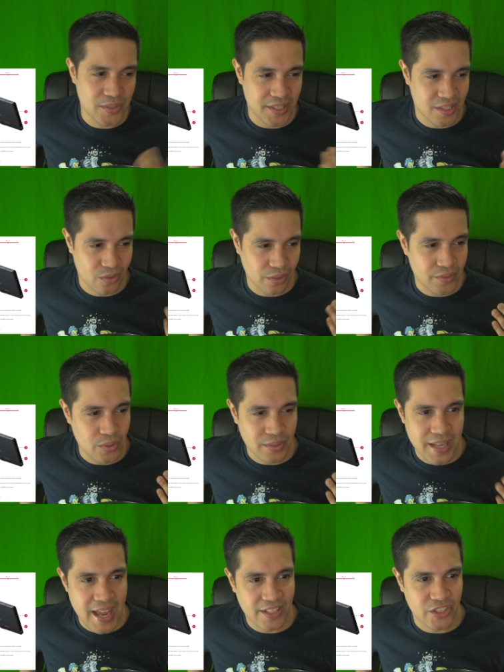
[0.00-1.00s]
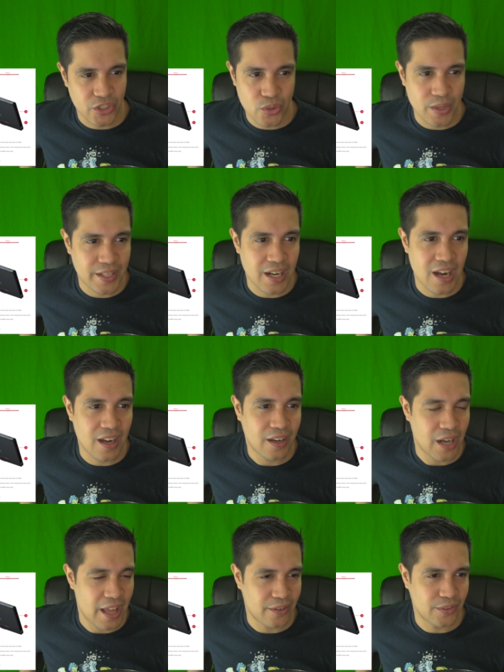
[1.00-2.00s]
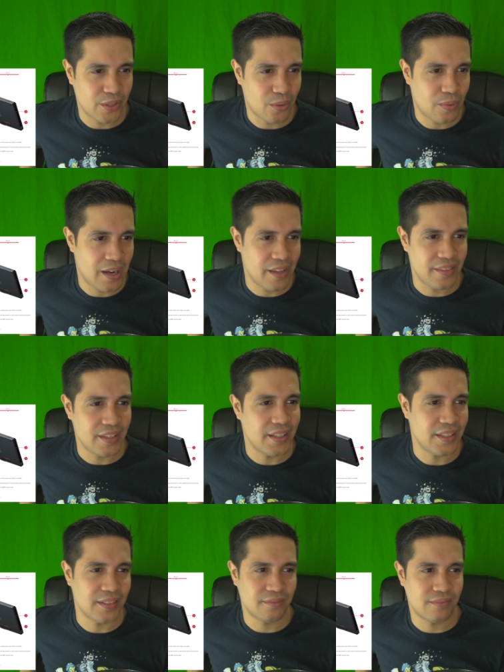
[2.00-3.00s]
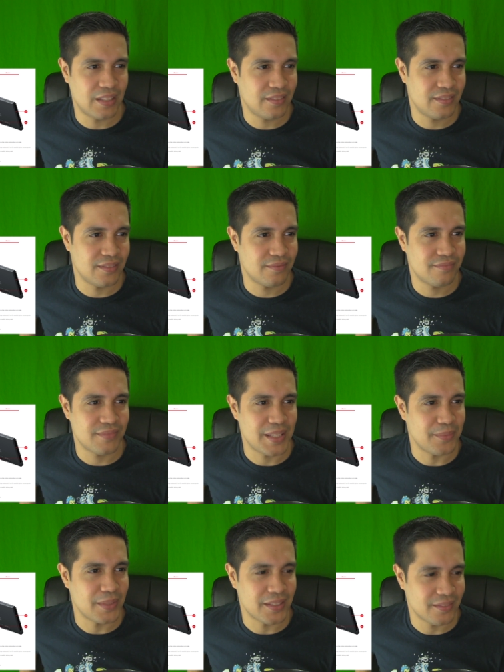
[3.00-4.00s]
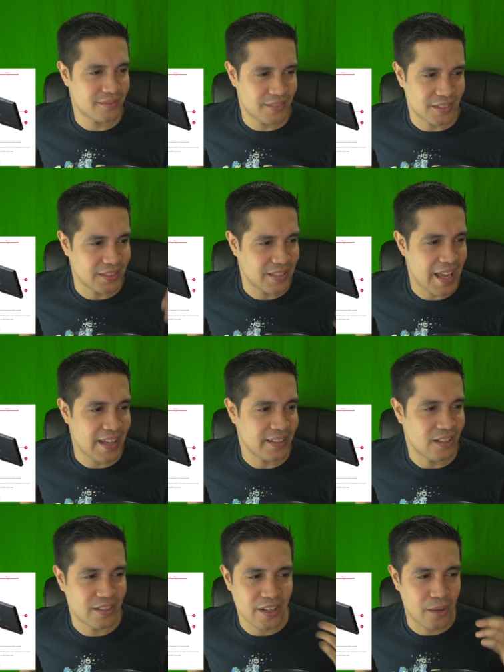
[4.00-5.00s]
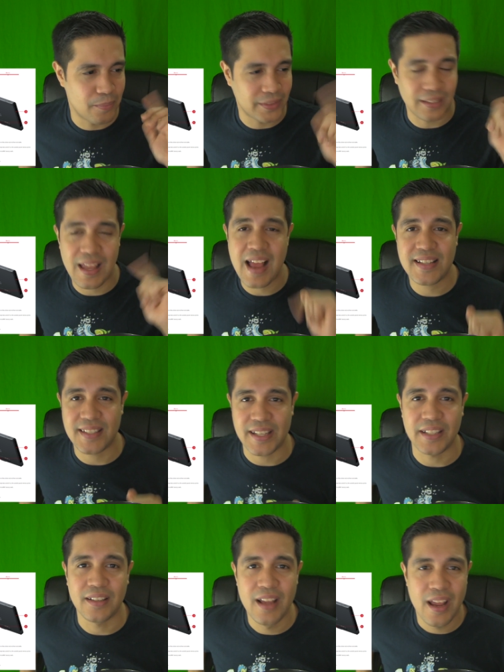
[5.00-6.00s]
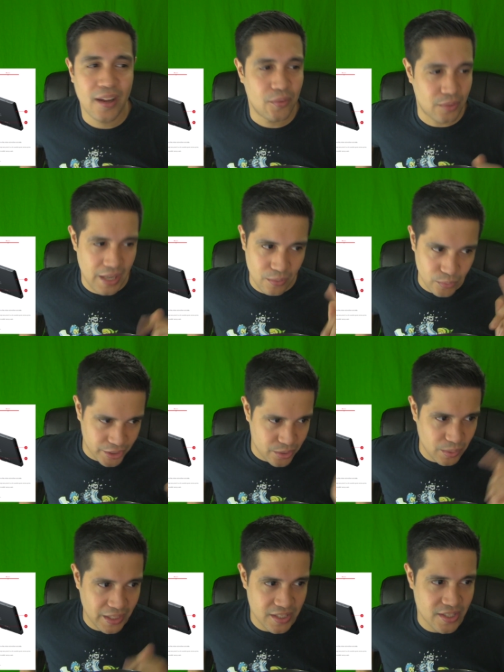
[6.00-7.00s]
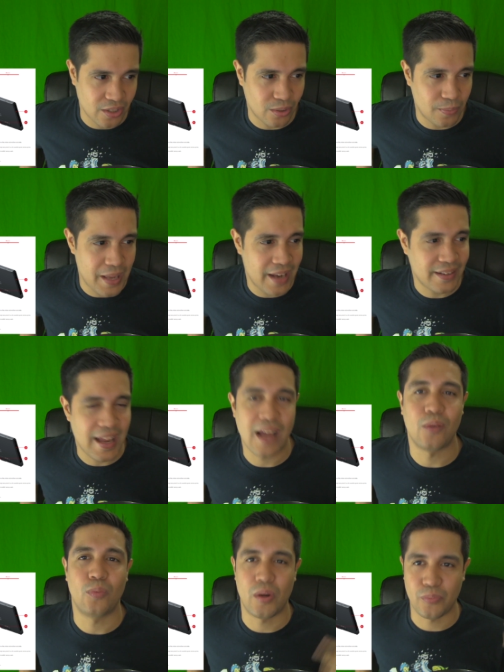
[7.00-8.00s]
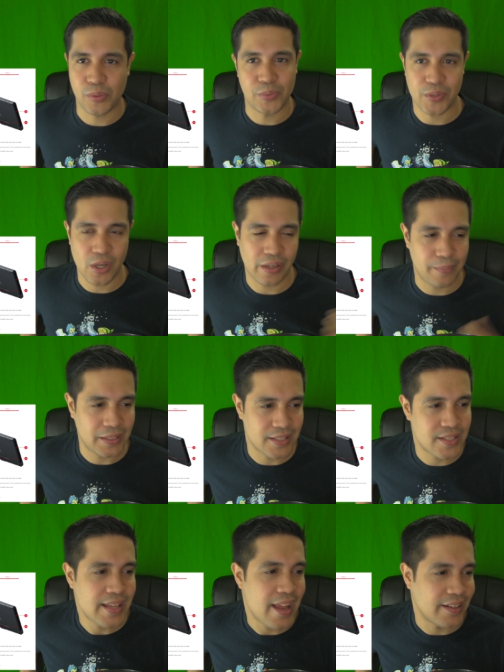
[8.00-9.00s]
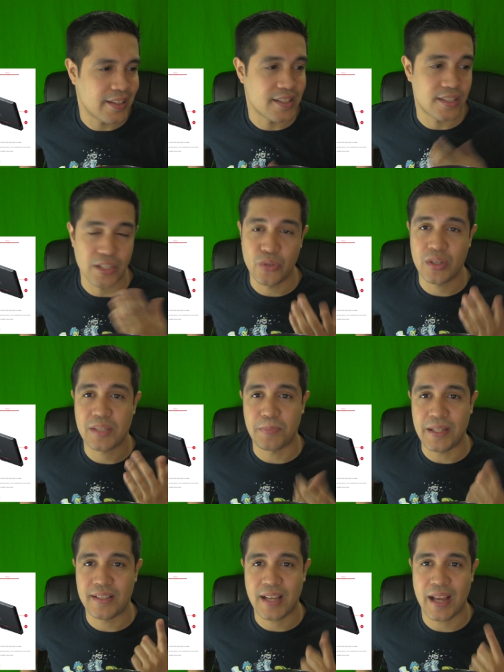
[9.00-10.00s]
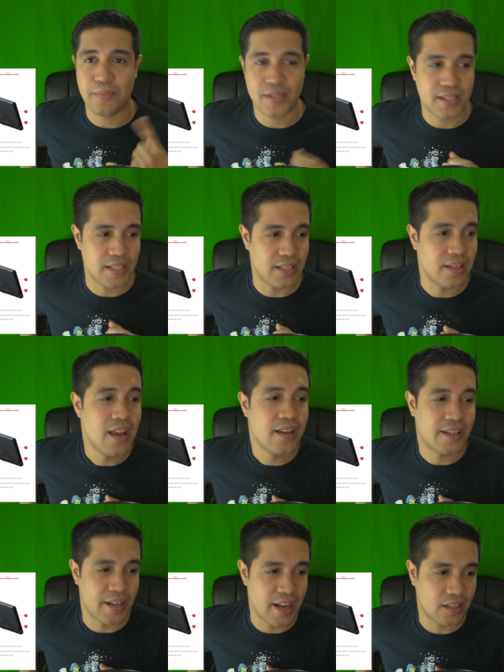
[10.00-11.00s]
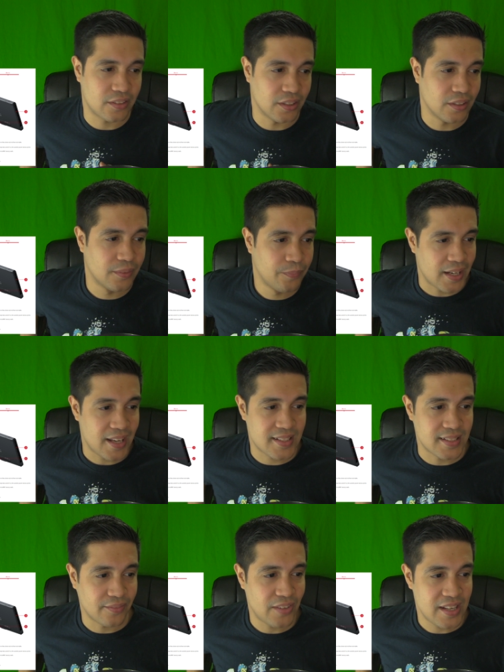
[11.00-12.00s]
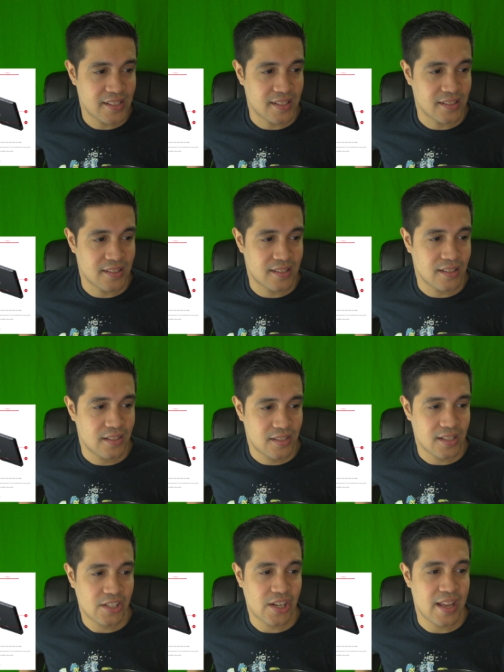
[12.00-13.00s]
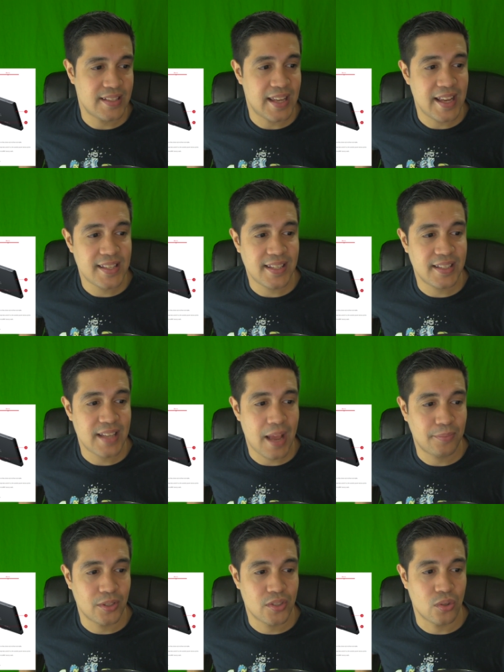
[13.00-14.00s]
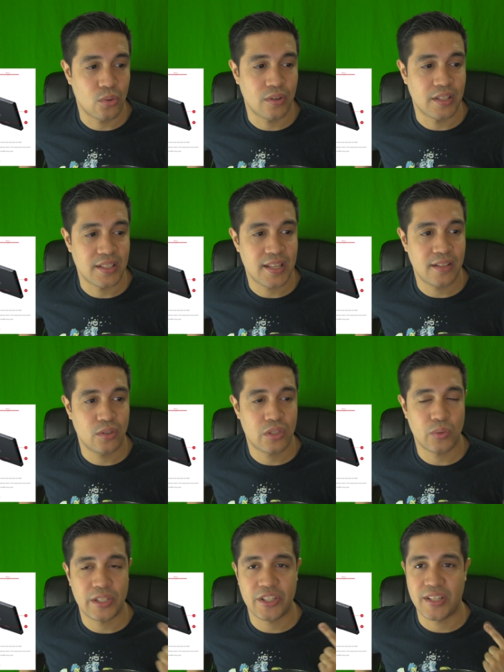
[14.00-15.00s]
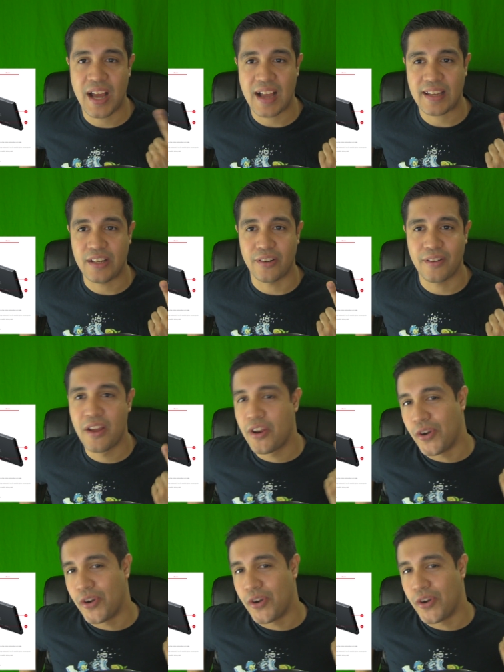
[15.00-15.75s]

uses groove to attach Joy-Con. I don't know why they deemed it to add it on there. But the last thing, which we're going to circle back now when we were talking about the stand, is the USB Type-C connector. Connects devices such as AC adapters or a Nintendo Switch dock here.